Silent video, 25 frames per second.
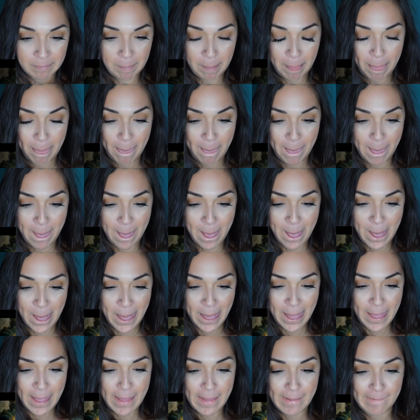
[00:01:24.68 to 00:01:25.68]
Millions would
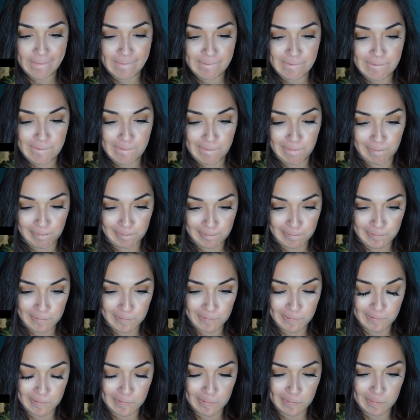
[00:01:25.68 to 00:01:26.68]
die. The war would
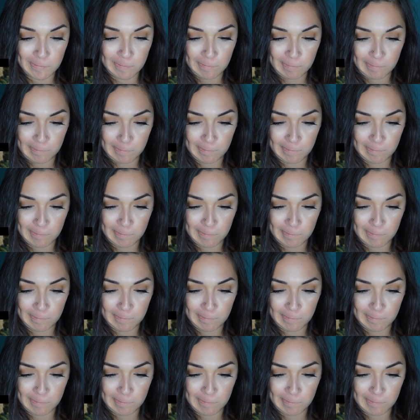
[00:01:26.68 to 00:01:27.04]
never end.